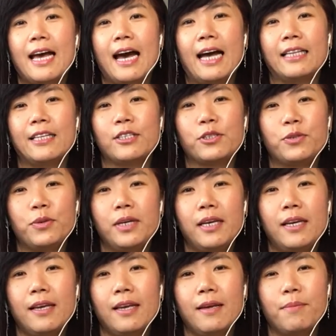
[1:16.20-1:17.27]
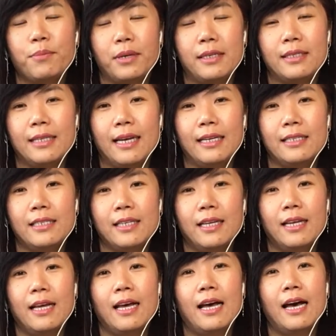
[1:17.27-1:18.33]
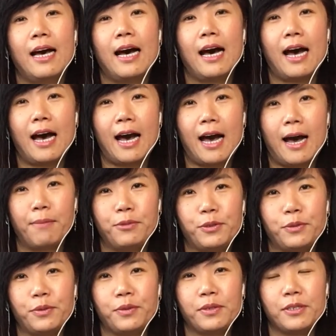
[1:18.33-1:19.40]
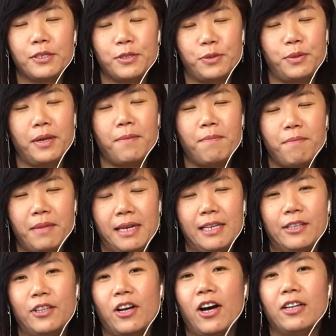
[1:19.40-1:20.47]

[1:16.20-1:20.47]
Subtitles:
and 3% up to $3 million.